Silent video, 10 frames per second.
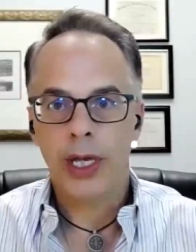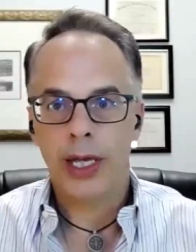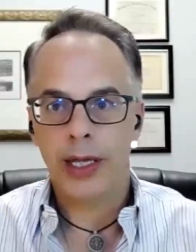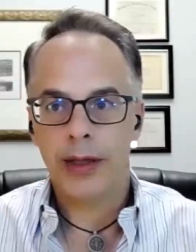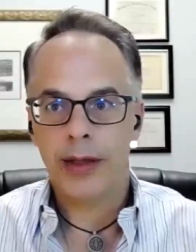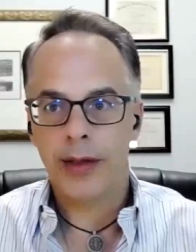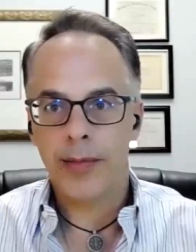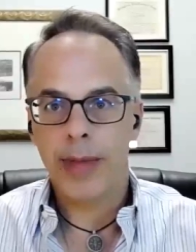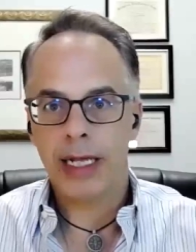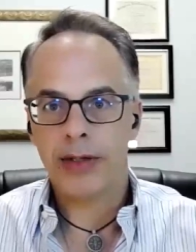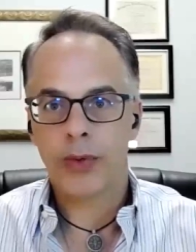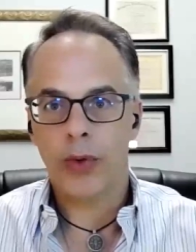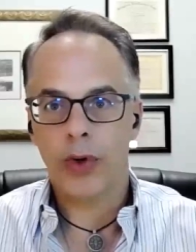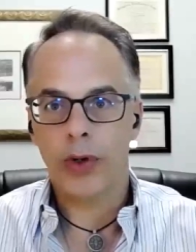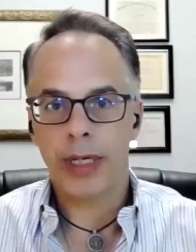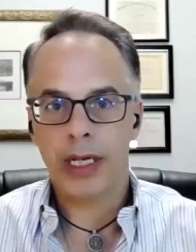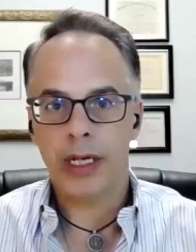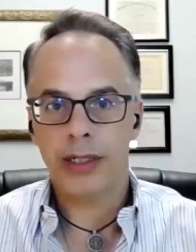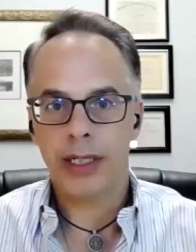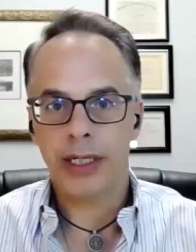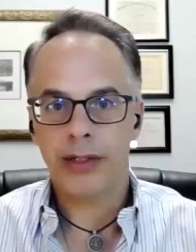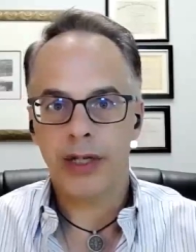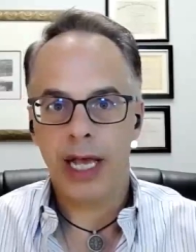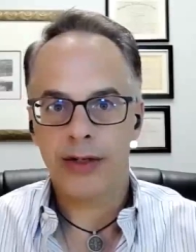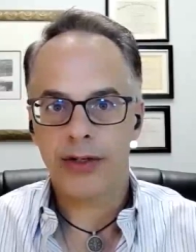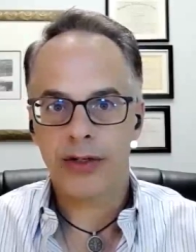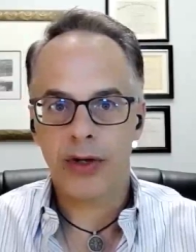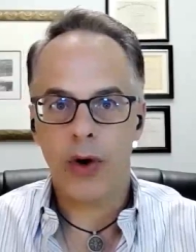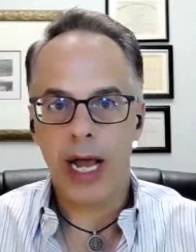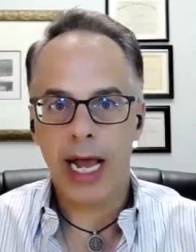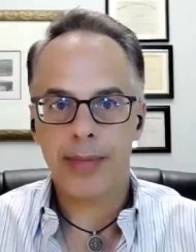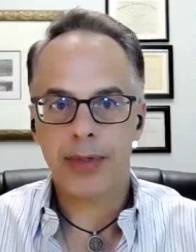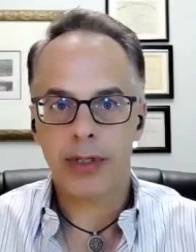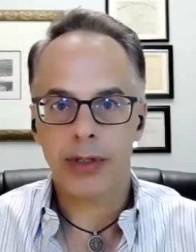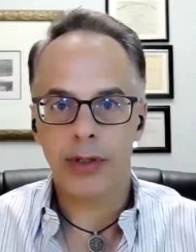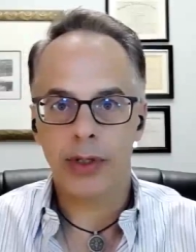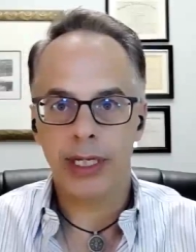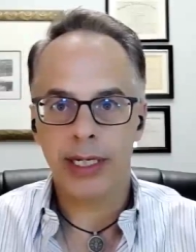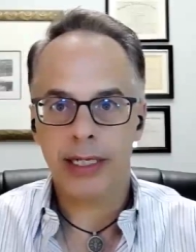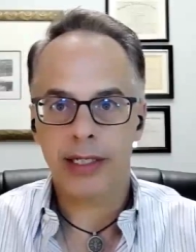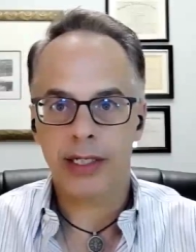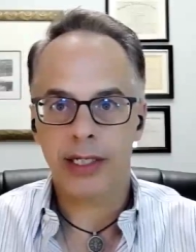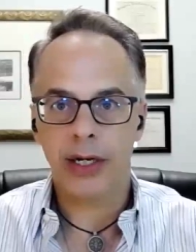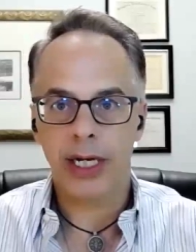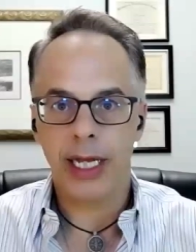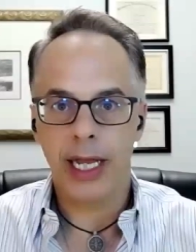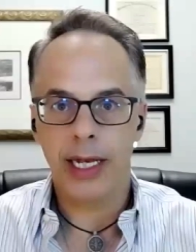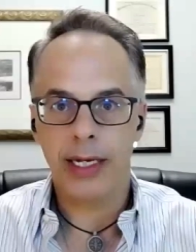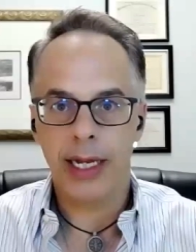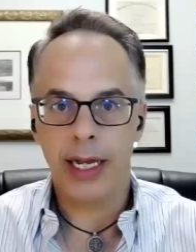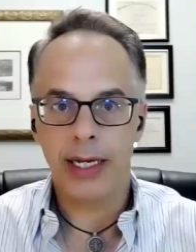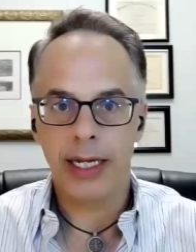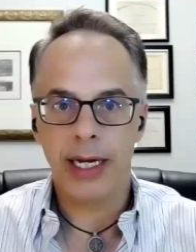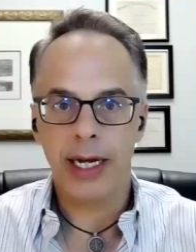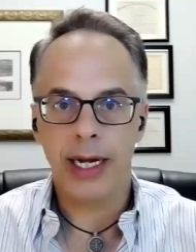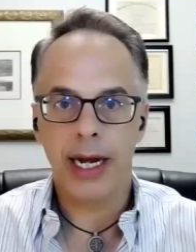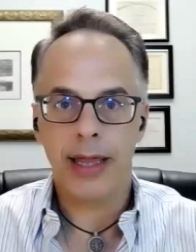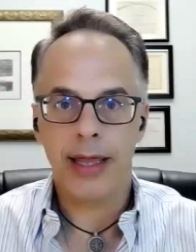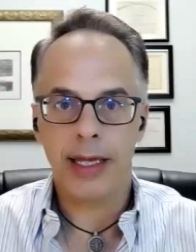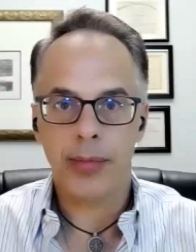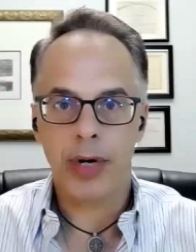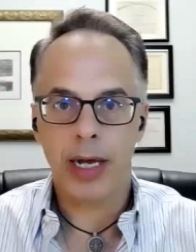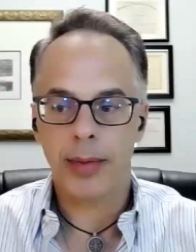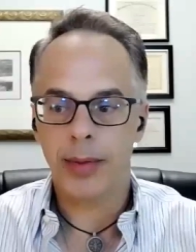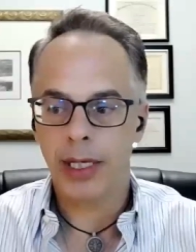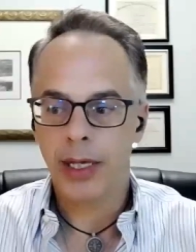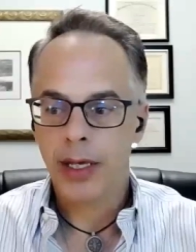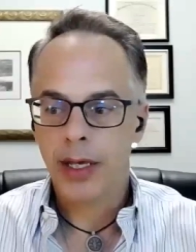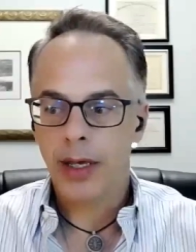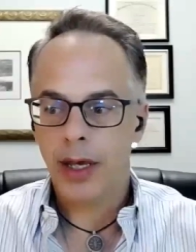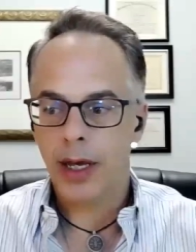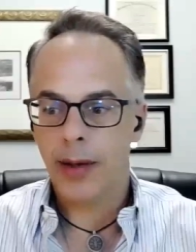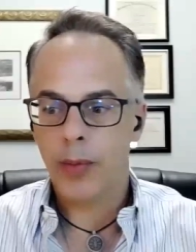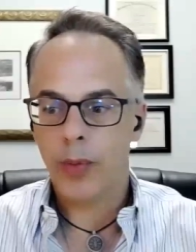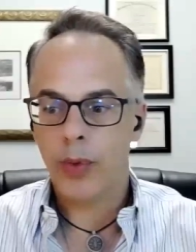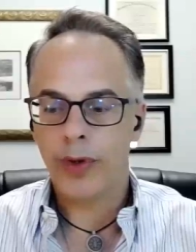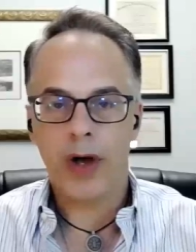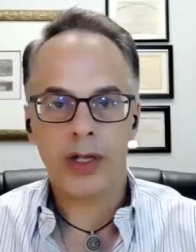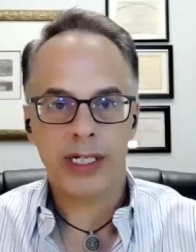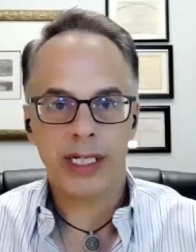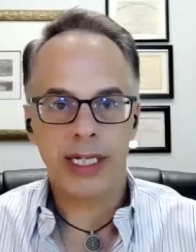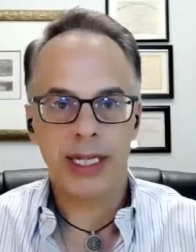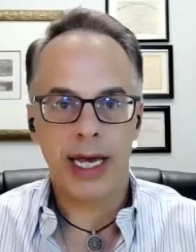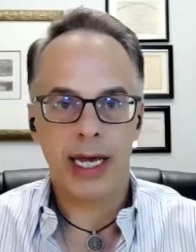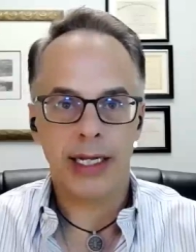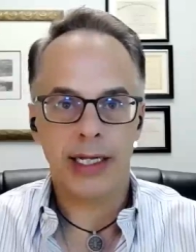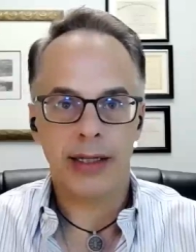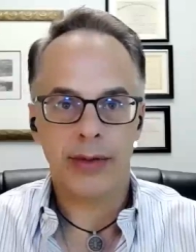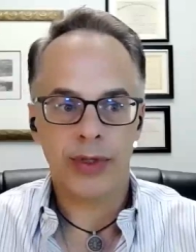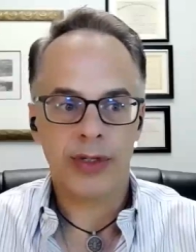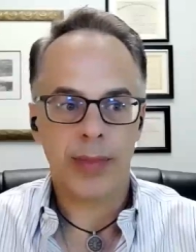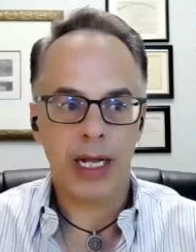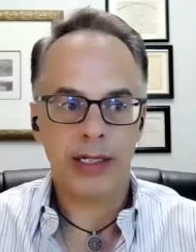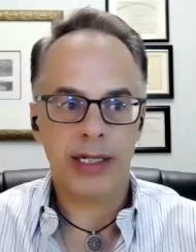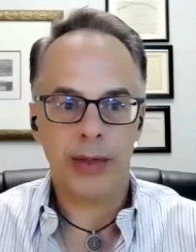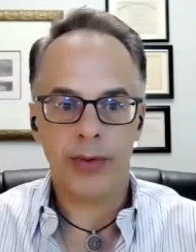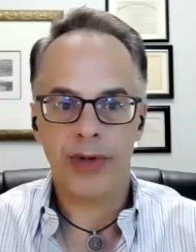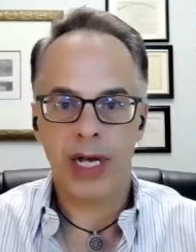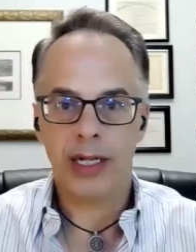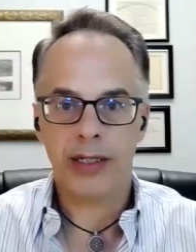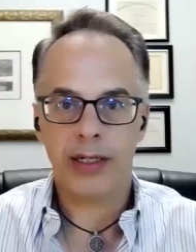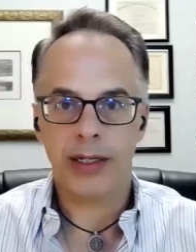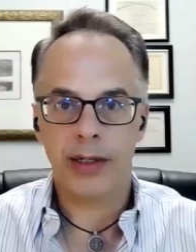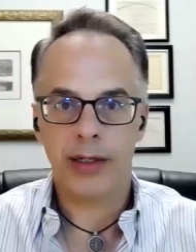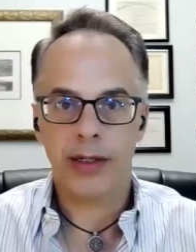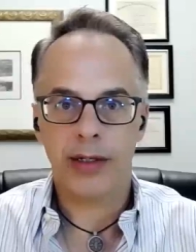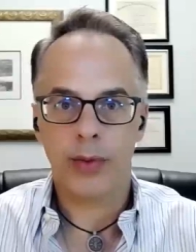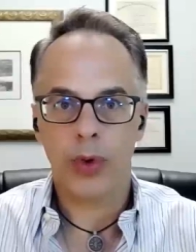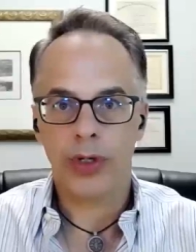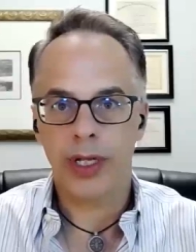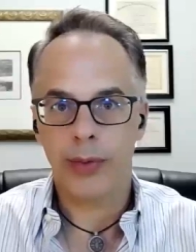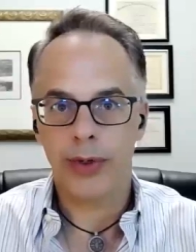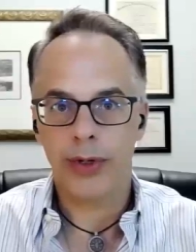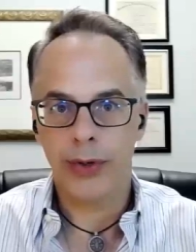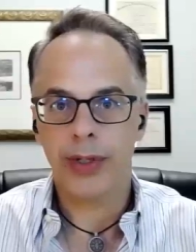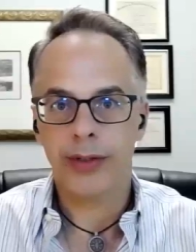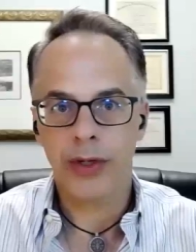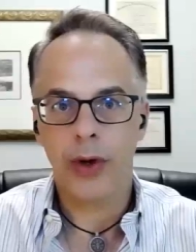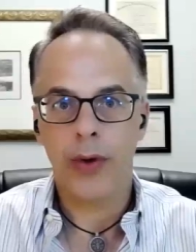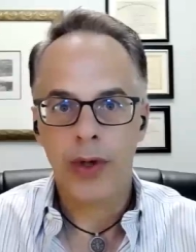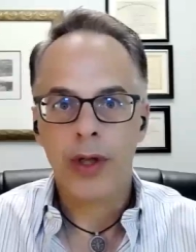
in the men's world, because it is so absolutely necessary and needed. And I think probably we've all seen that in the response that we've got to the work that we're doing. So